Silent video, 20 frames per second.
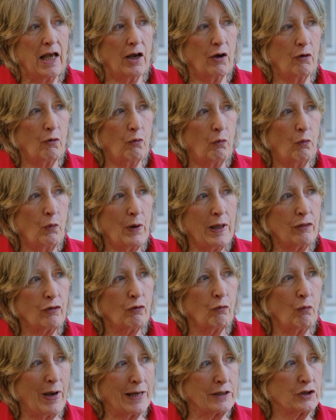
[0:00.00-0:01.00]

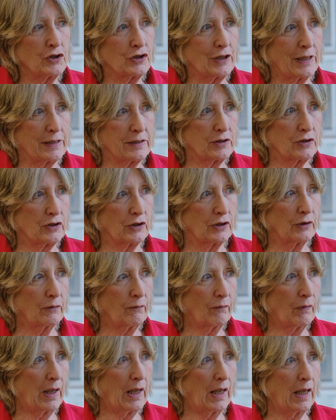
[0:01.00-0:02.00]
With
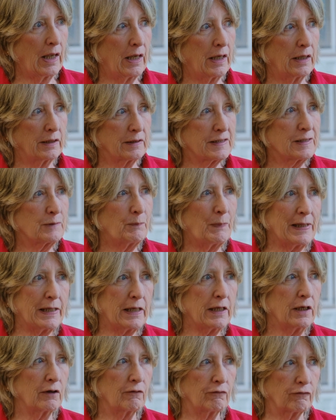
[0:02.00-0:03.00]
Westchester, and
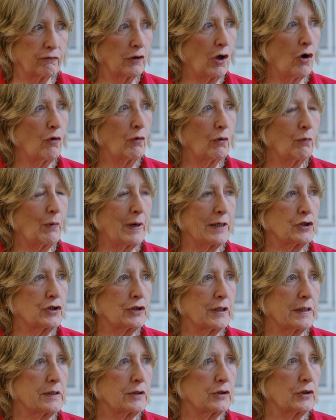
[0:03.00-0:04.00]
speaking of Lower
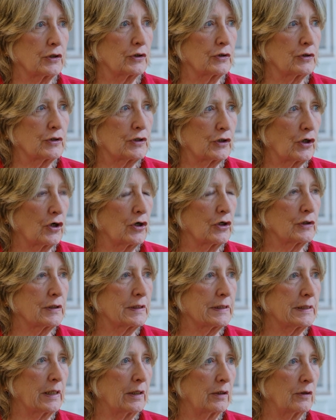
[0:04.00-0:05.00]
Westchester,
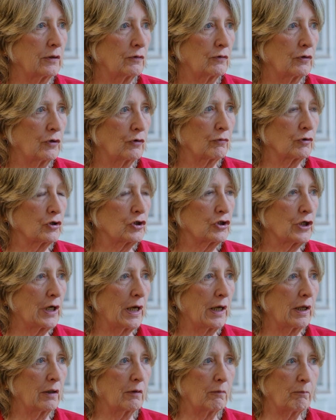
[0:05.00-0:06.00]
Scarsdale, New
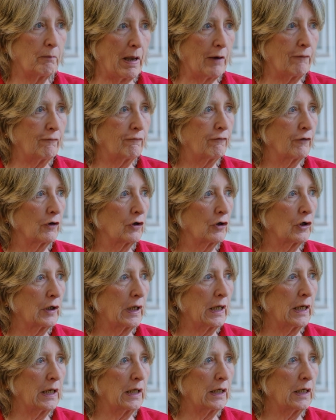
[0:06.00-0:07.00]
Rochelle, Mount
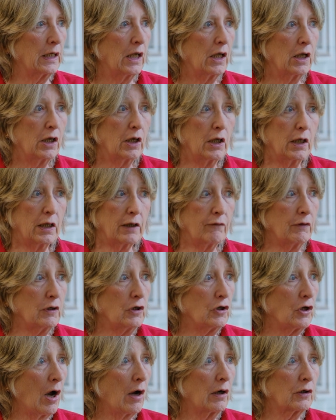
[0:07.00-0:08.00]
Vernon,
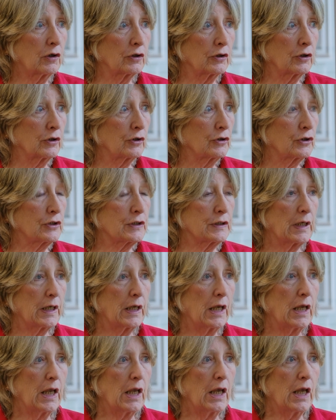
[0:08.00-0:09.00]
even Yonkers,
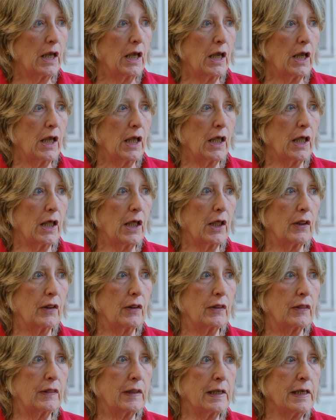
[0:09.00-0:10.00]

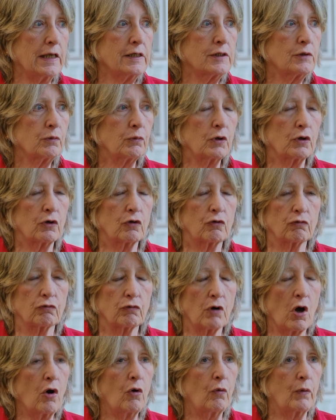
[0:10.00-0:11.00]
these were
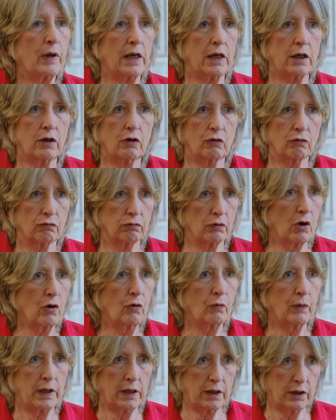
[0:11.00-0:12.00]

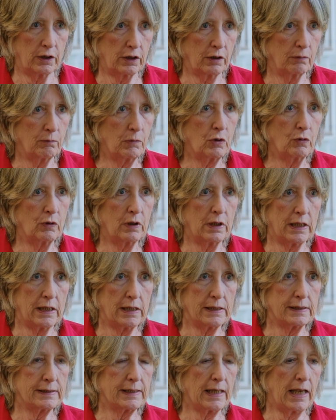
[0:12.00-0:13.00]
growing
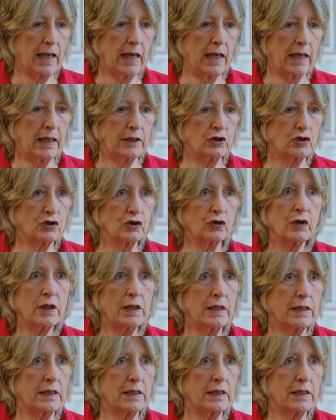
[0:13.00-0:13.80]
communities. And during